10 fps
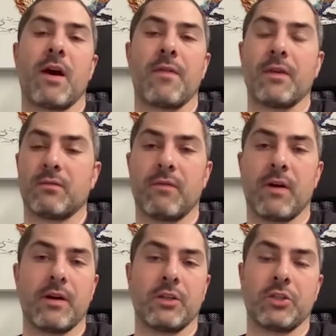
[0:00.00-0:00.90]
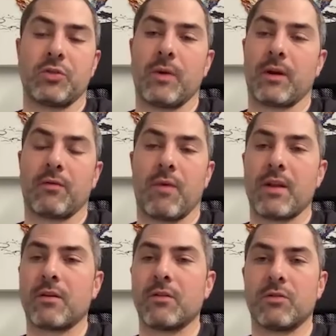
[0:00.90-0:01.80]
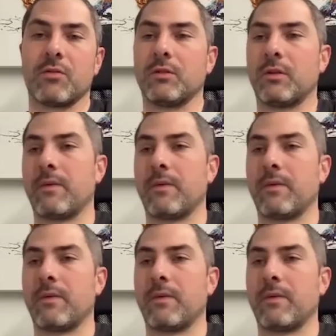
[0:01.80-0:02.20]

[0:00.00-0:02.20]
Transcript: had these very strict rent controls